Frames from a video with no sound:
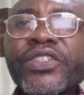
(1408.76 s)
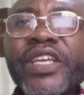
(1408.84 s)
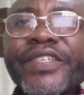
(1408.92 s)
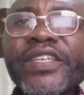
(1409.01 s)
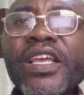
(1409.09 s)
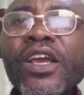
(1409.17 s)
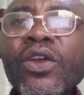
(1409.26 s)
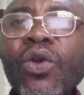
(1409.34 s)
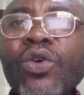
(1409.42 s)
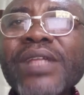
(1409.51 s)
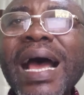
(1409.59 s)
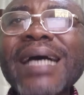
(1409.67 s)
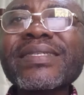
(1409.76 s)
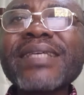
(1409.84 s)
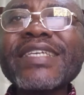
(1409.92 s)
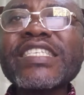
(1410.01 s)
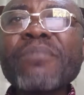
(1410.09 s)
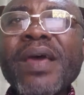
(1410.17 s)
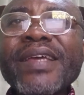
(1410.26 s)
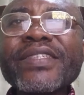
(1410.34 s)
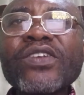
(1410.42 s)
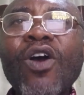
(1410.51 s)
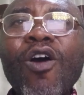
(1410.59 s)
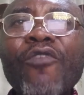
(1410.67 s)
These include
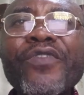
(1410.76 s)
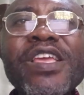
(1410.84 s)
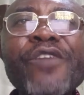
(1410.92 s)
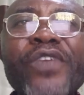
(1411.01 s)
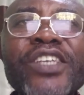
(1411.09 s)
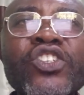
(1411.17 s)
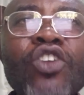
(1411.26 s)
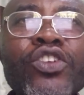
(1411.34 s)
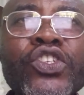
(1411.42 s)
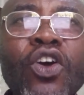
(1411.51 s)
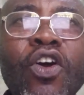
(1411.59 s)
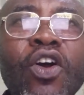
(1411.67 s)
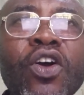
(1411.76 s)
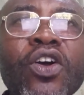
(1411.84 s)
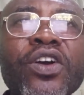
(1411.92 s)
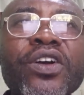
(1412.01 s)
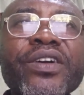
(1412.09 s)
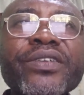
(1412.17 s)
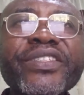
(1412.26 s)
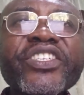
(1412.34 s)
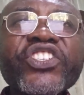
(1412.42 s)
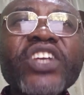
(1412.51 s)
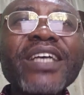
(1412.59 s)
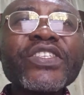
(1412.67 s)
assessment of infrastructure,
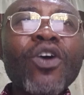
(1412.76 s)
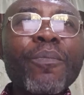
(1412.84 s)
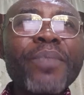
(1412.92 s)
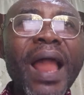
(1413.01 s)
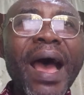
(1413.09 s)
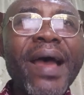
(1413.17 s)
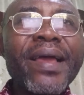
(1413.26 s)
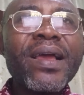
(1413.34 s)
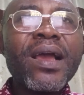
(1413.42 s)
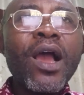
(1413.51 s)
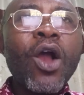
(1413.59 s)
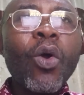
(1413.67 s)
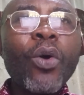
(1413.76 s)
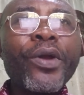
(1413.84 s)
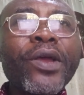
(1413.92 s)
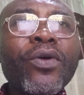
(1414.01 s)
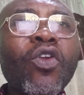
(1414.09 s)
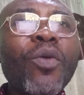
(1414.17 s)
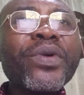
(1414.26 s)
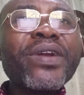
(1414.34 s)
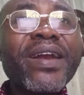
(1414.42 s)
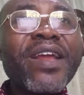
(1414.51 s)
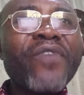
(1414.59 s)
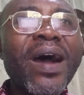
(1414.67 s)
teacher supply, curriculum
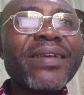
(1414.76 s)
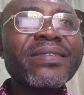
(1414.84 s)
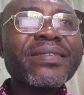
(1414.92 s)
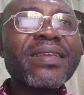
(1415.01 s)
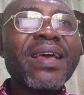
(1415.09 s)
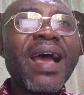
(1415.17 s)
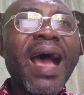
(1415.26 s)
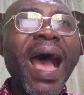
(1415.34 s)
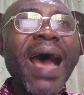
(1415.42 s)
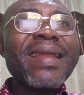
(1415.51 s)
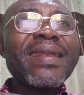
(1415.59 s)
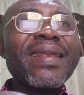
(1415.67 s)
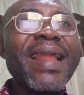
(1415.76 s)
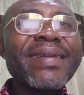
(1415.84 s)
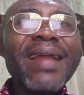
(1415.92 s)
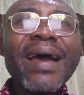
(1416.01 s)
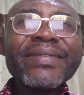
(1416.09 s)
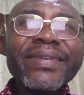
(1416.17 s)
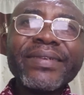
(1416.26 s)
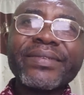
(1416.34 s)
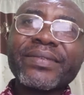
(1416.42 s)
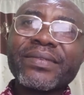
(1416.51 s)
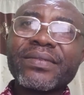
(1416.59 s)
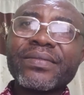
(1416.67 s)
relevance, and learner
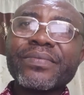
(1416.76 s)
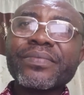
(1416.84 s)
needs.